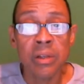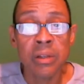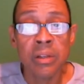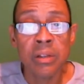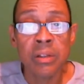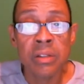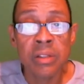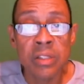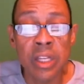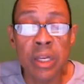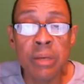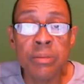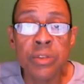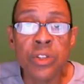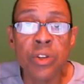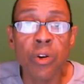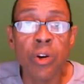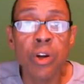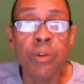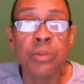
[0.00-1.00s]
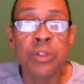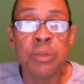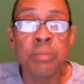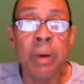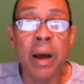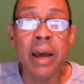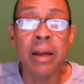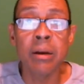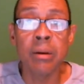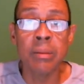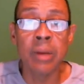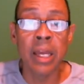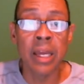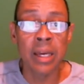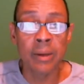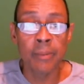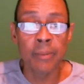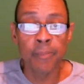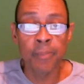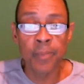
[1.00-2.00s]
Same story with
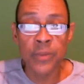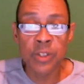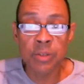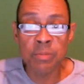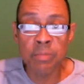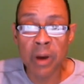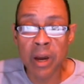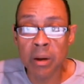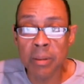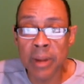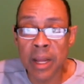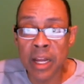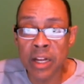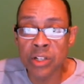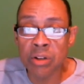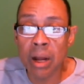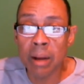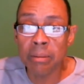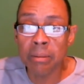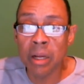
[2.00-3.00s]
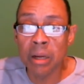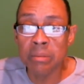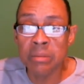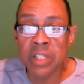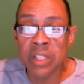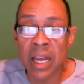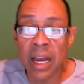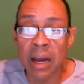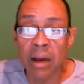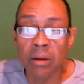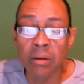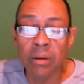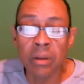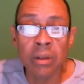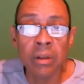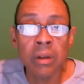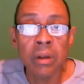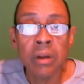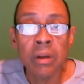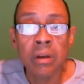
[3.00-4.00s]
Spider-Man. Spider-Man drop comes out
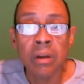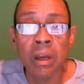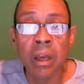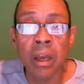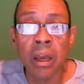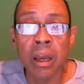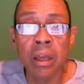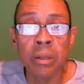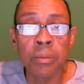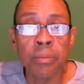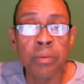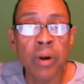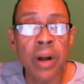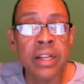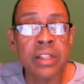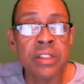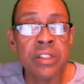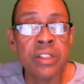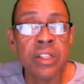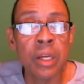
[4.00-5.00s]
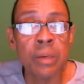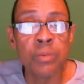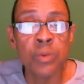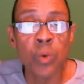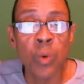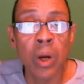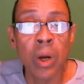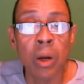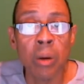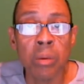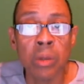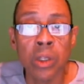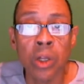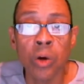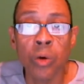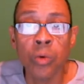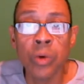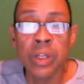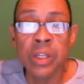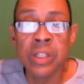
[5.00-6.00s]
and the price dips well
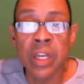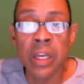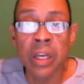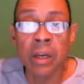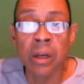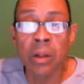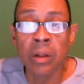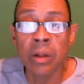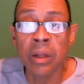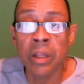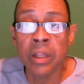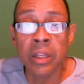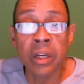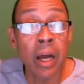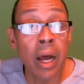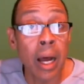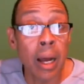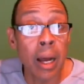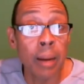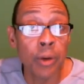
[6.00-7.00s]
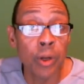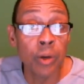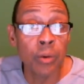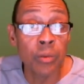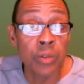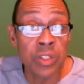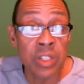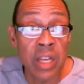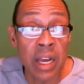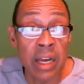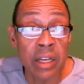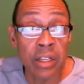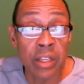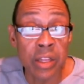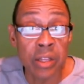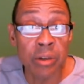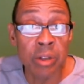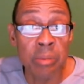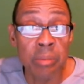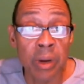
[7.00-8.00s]
below retail, and the common was down to
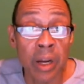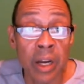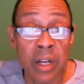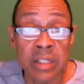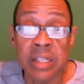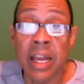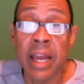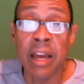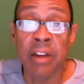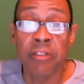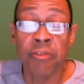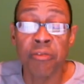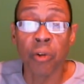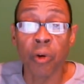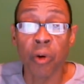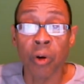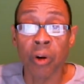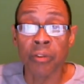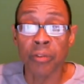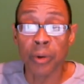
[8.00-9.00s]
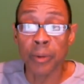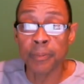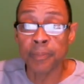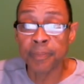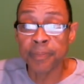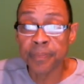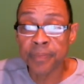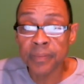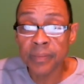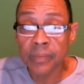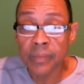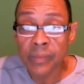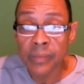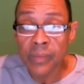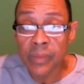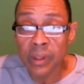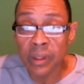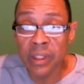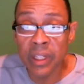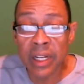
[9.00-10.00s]
$30. I had 4 of them.
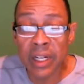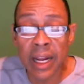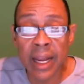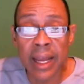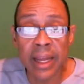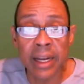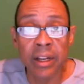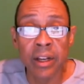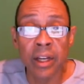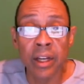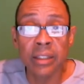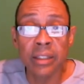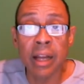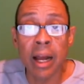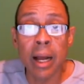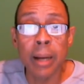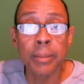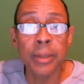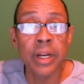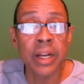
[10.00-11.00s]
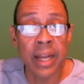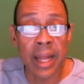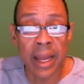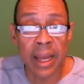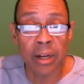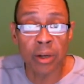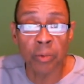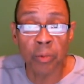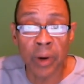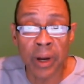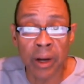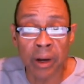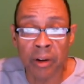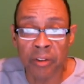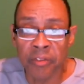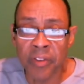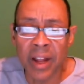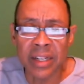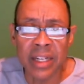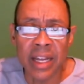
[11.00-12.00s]
Then I had an uncommon and I had a rare.
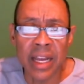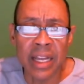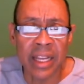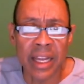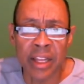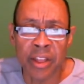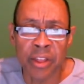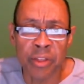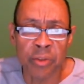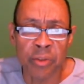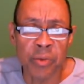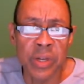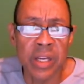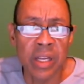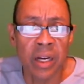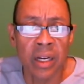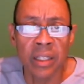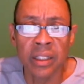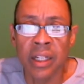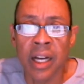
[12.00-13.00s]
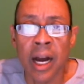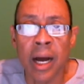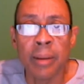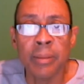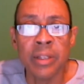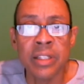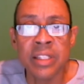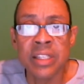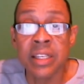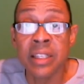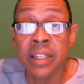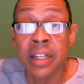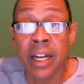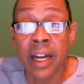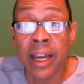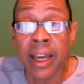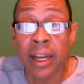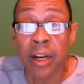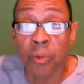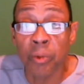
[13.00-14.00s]
In fact, I had like 3 uncommons and then
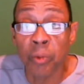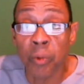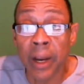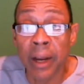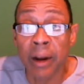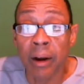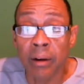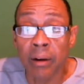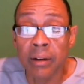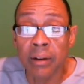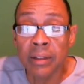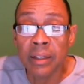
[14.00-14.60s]
I had a rare.